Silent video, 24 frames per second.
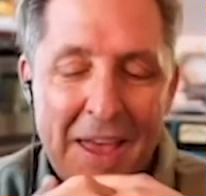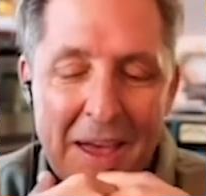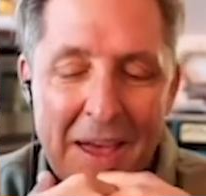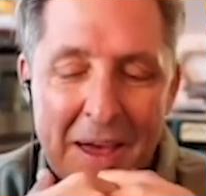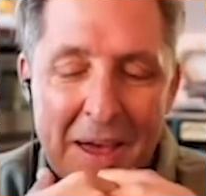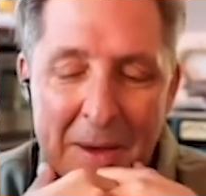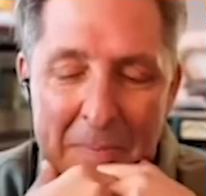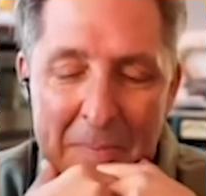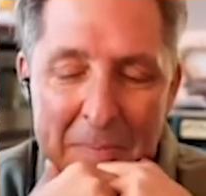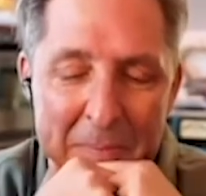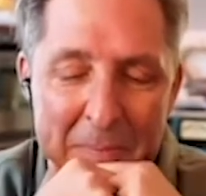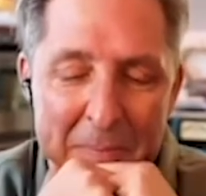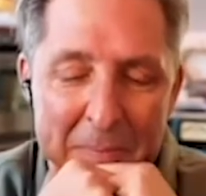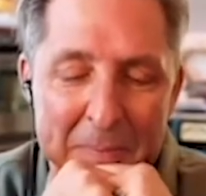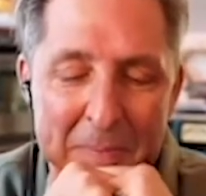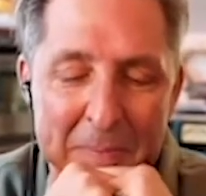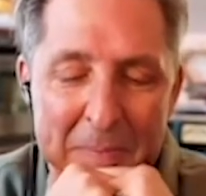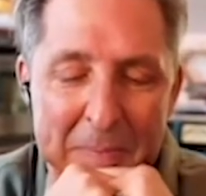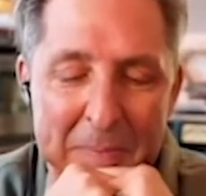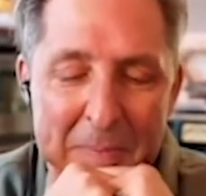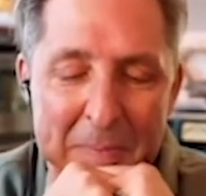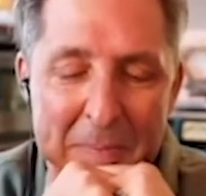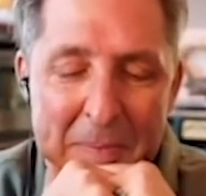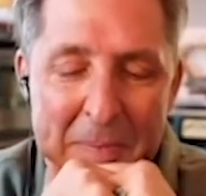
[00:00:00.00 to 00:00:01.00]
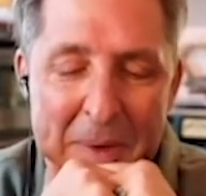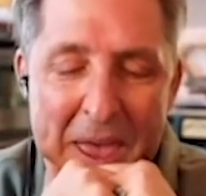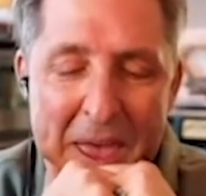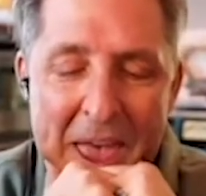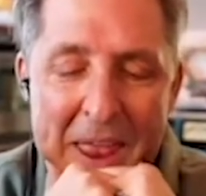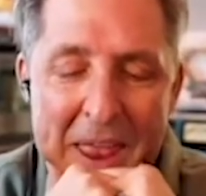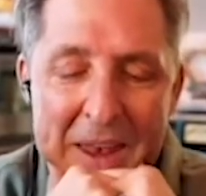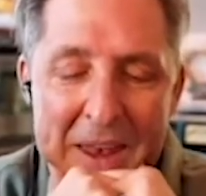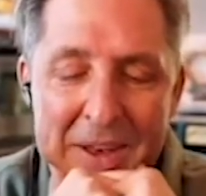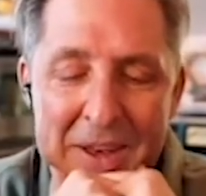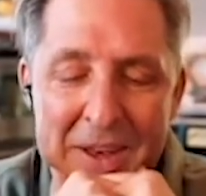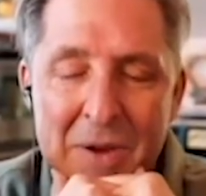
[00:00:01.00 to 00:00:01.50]

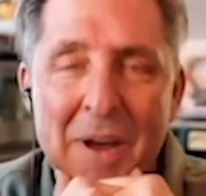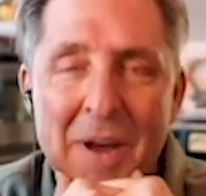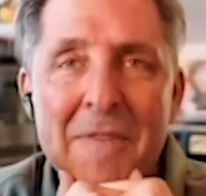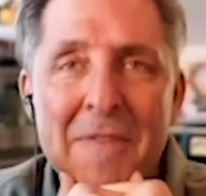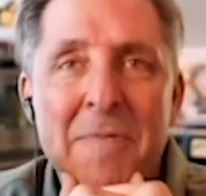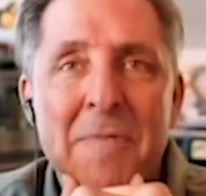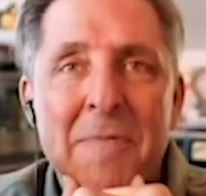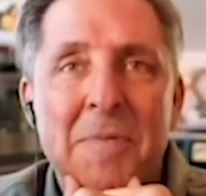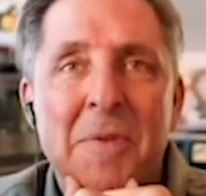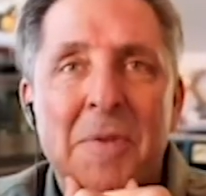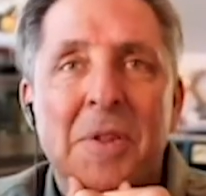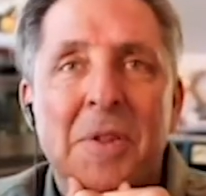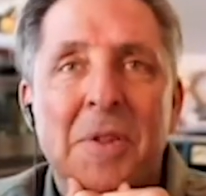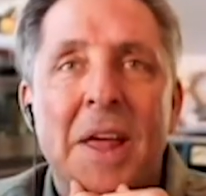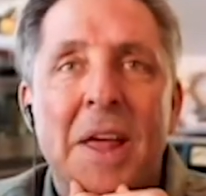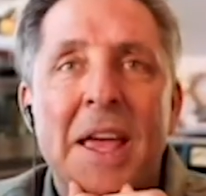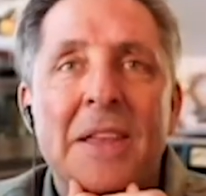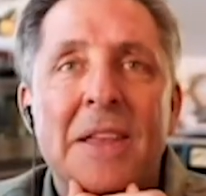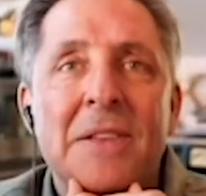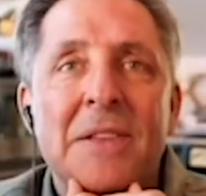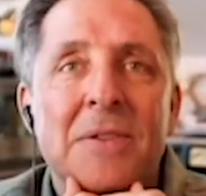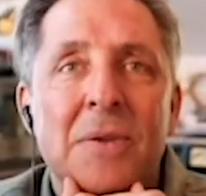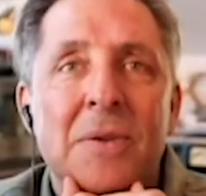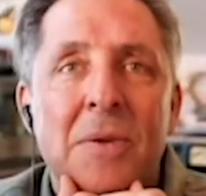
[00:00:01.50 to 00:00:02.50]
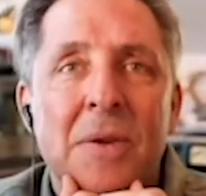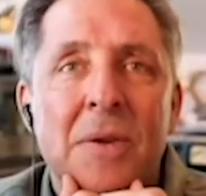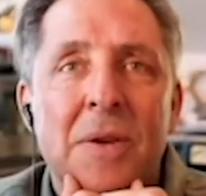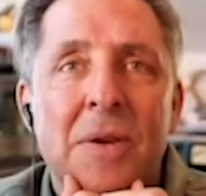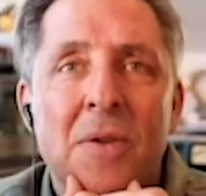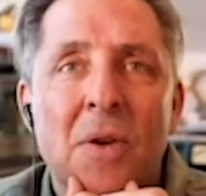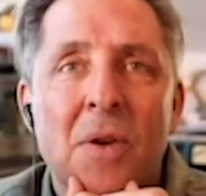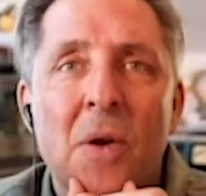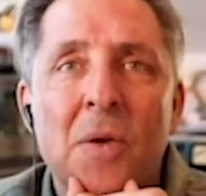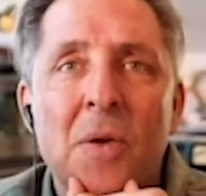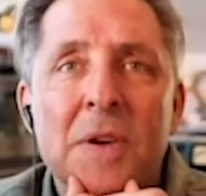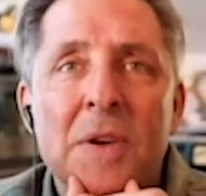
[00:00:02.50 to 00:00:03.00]
Do you have clients, or in
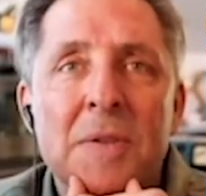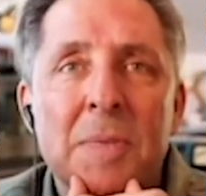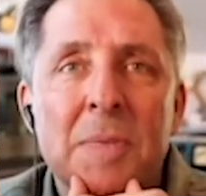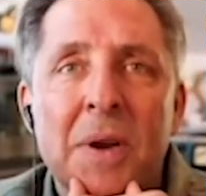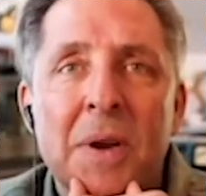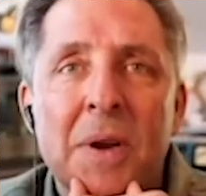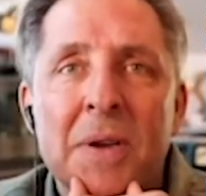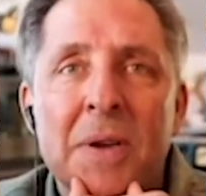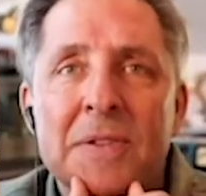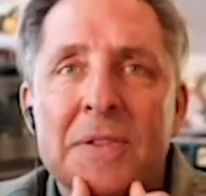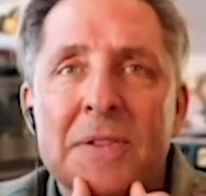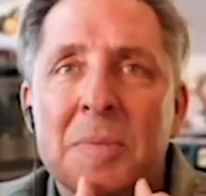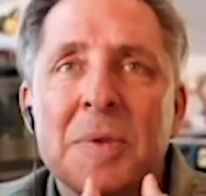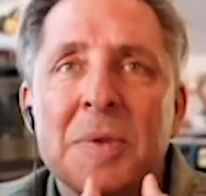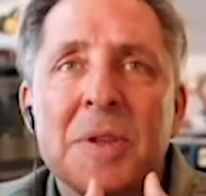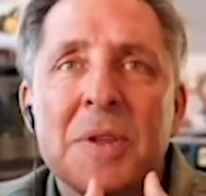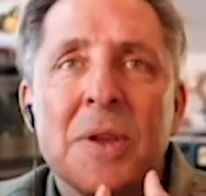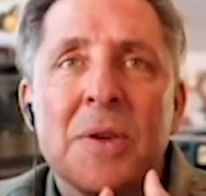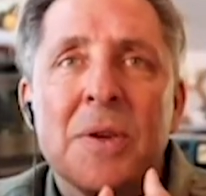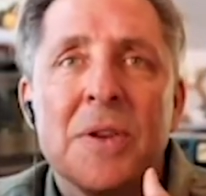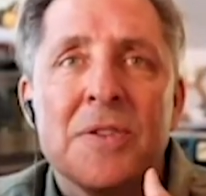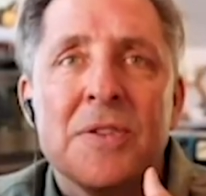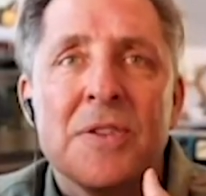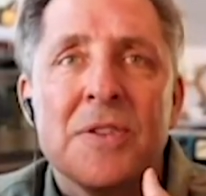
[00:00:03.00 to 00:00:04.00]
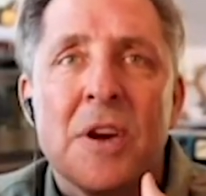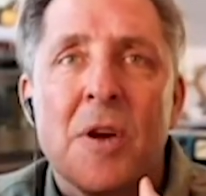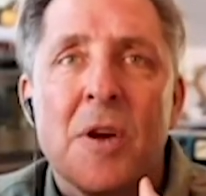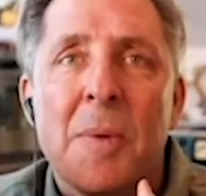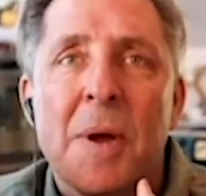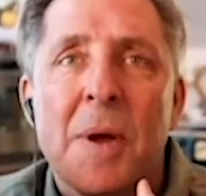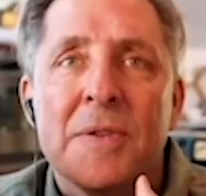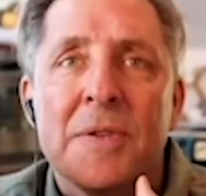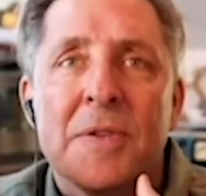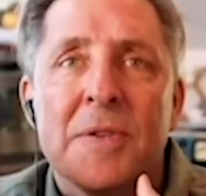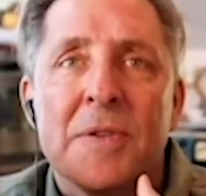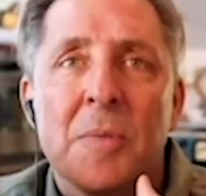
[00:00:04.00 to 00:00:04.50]
your own experience, something you can share
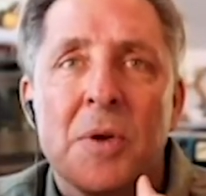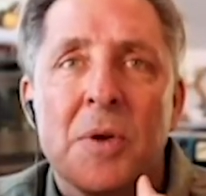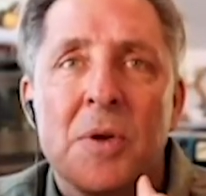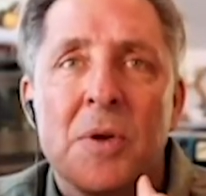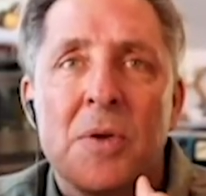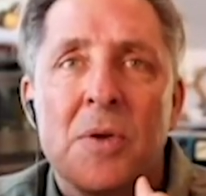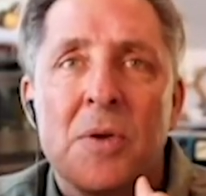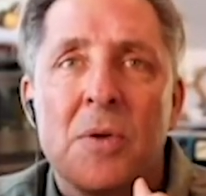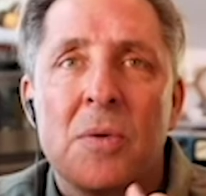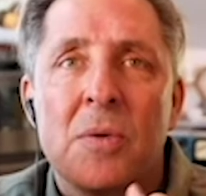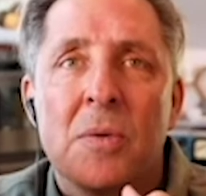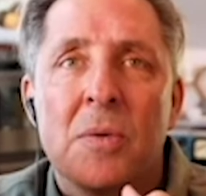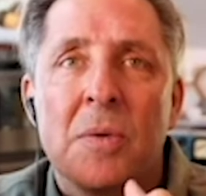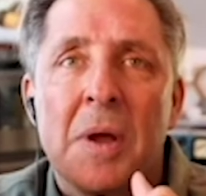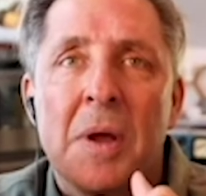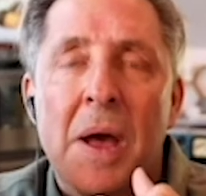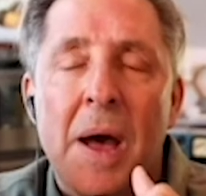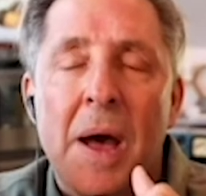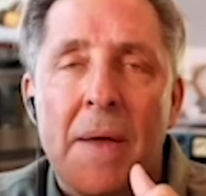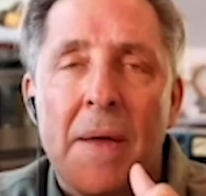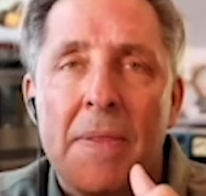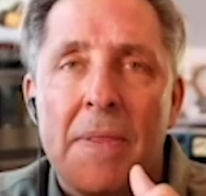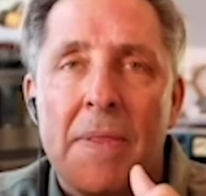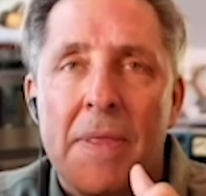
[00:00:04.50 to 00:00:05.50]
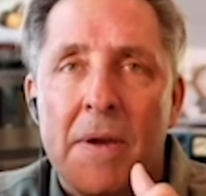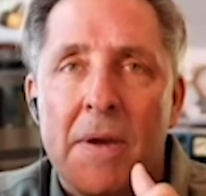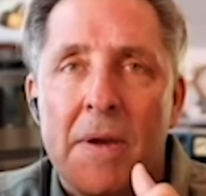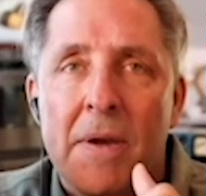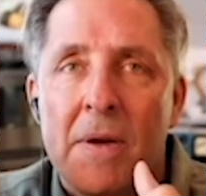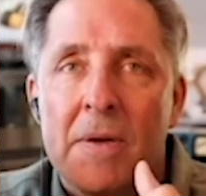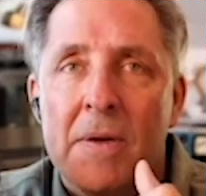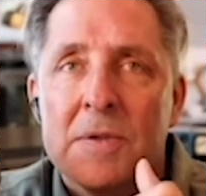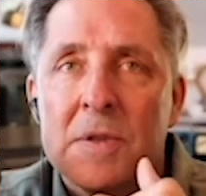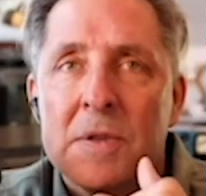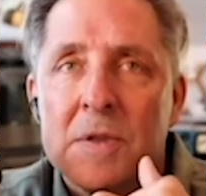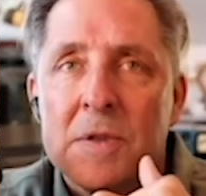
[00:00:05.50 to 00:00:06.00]
about someone who got
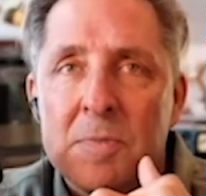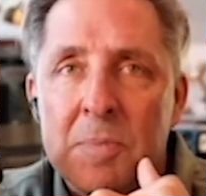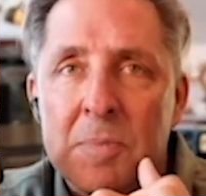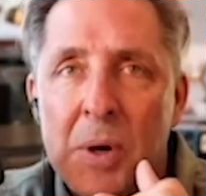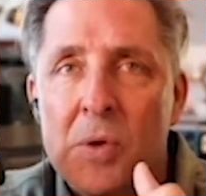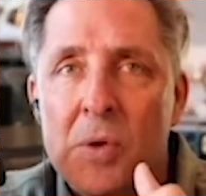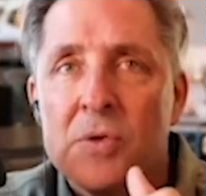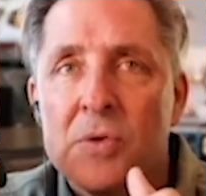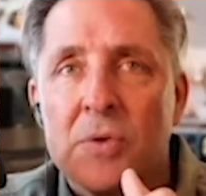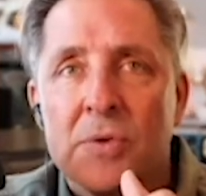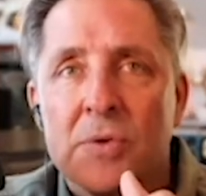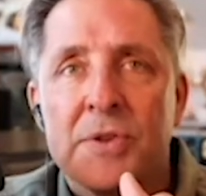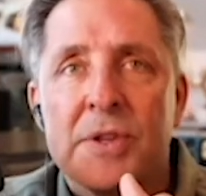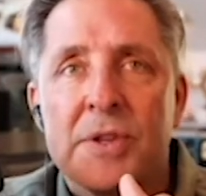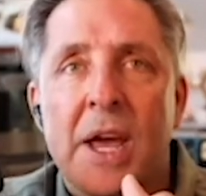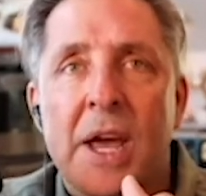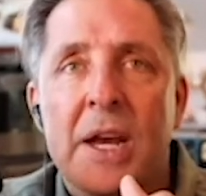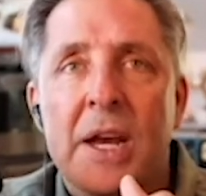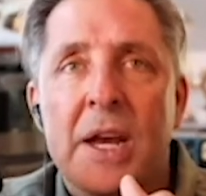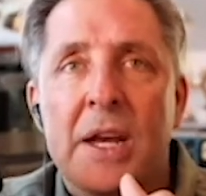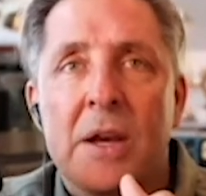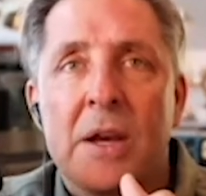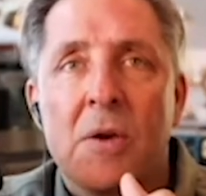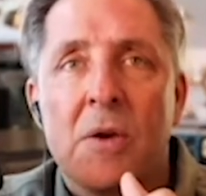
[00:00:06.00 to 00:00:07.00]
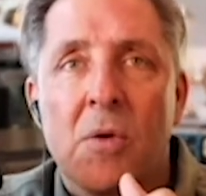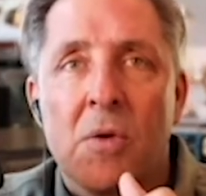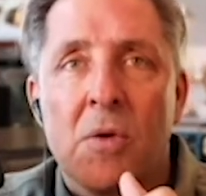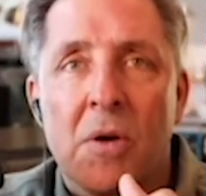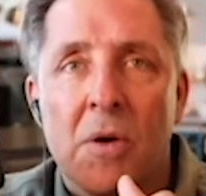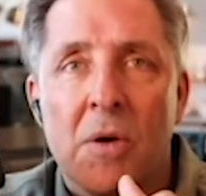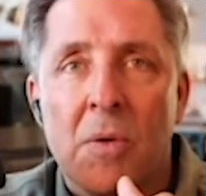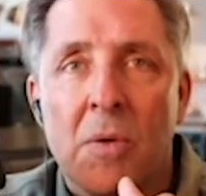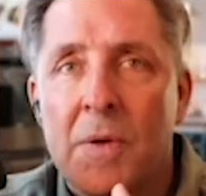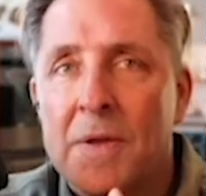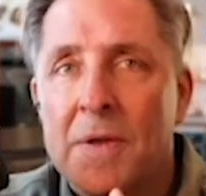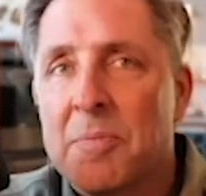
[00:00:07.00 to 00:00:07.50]
their spiritual side in
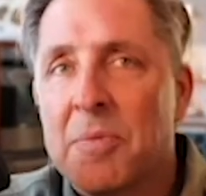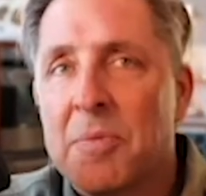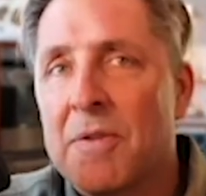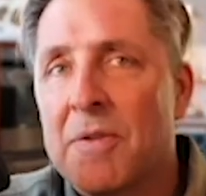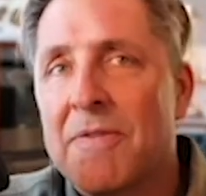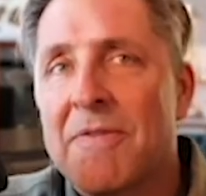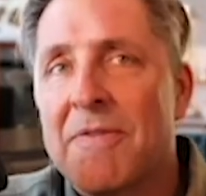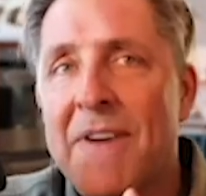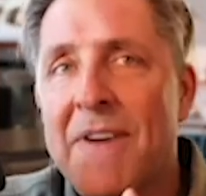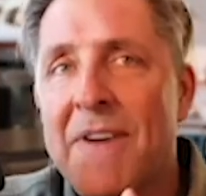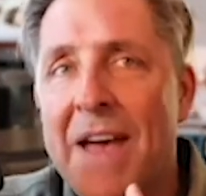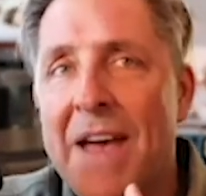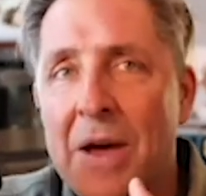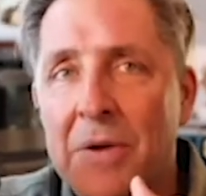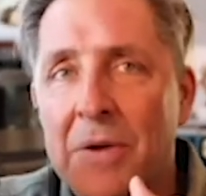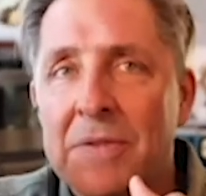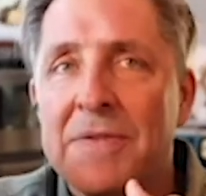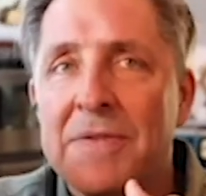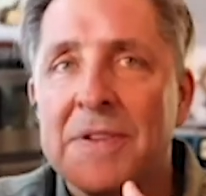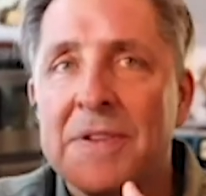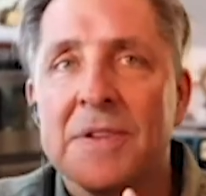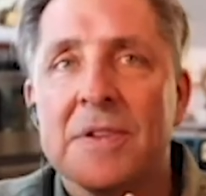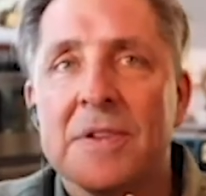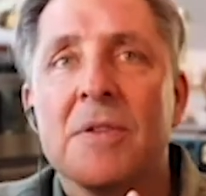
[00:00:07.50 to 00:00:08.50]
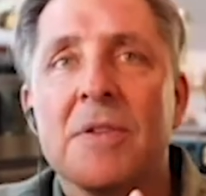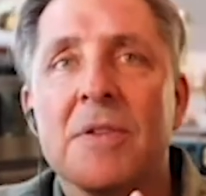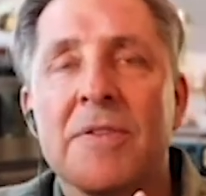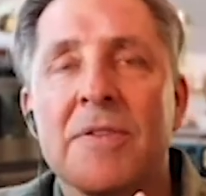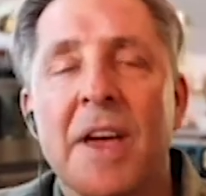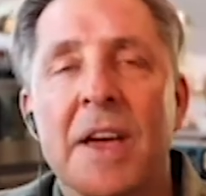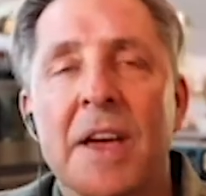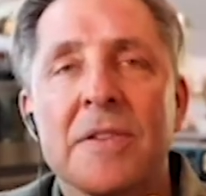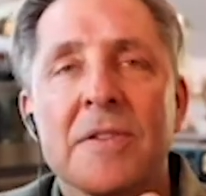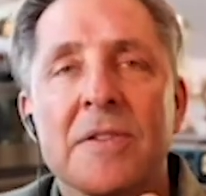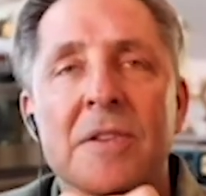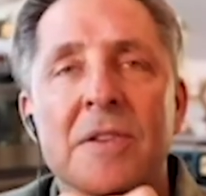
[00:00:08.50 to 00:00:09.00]
order with profound physical
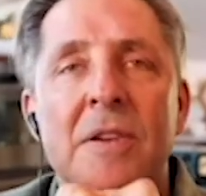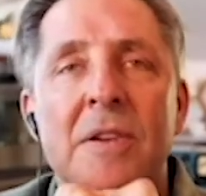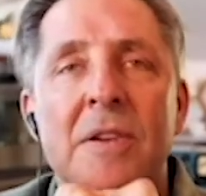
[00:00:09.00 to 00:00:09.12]
effects?